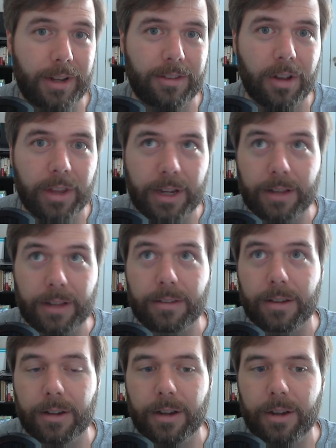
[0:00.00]
It's not like
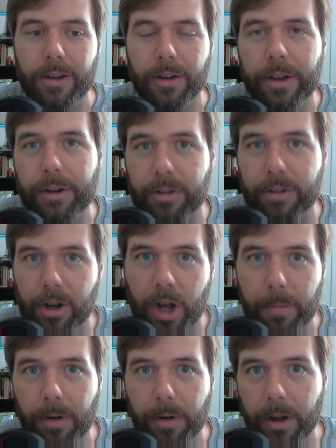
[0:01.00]
it's you know, like you just want to
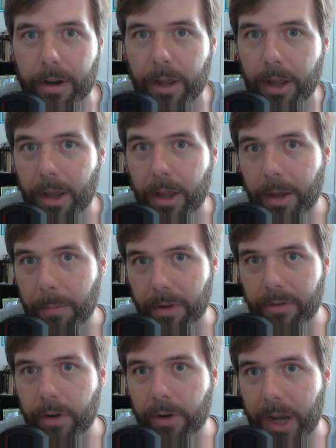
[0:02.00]
hop on,
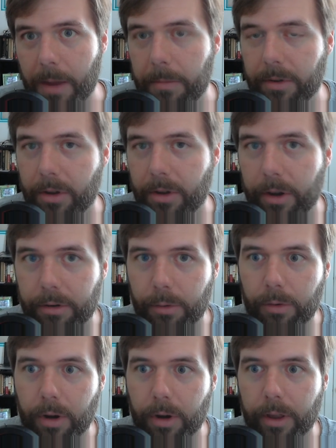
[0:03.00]
play video games, and not do